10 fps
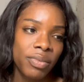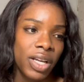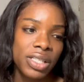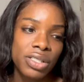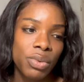
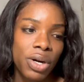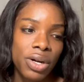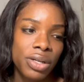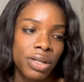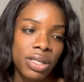I just want
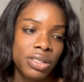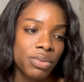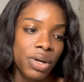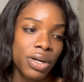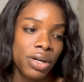her to, I just
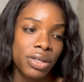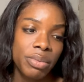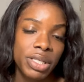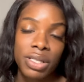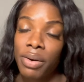want her to
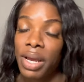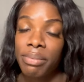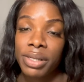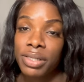be so happy.